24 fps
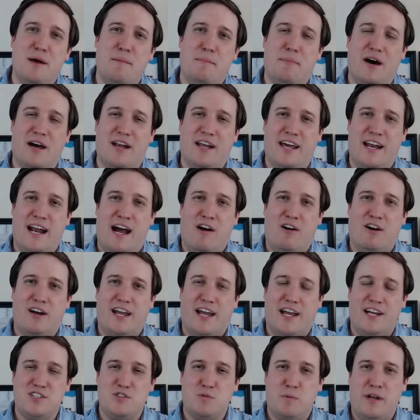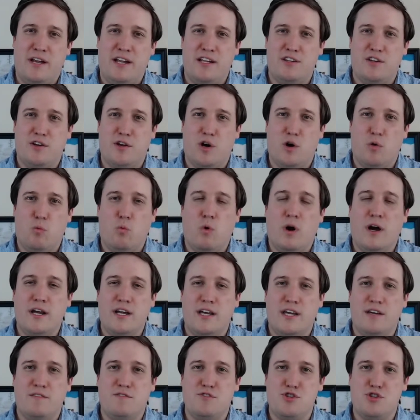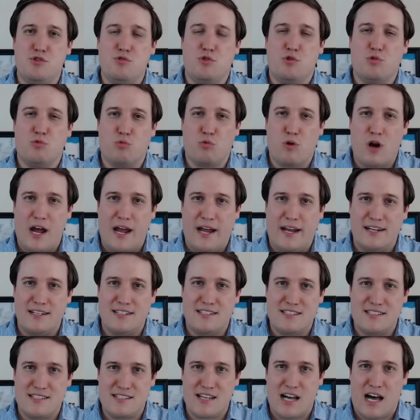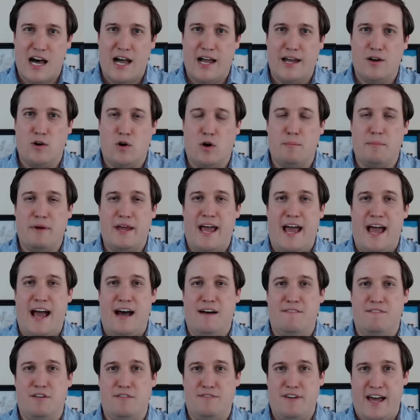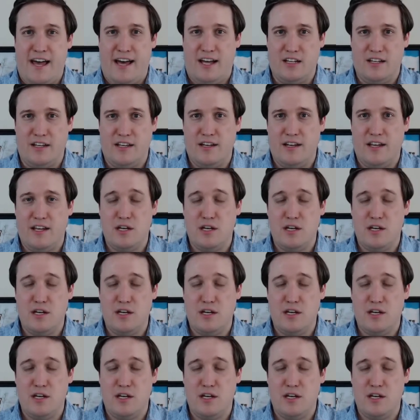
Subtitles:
But in our case, we need to know what gives you the right to sign on behalf of Helen